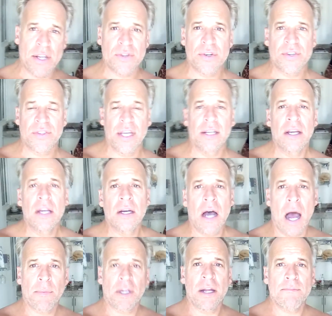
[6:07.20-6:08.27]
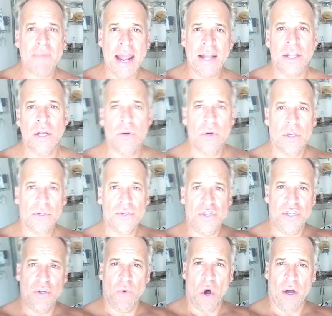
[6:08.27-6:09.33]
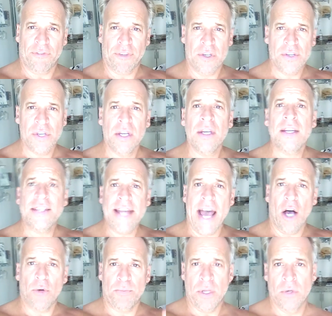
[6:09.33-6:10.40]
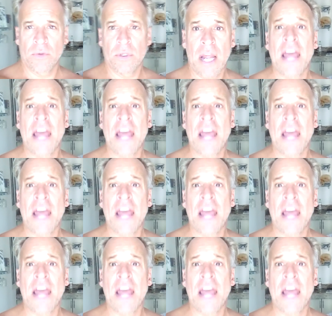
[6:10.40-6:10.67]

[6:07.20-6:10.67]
interested, I'm gonna make you two offers to help you.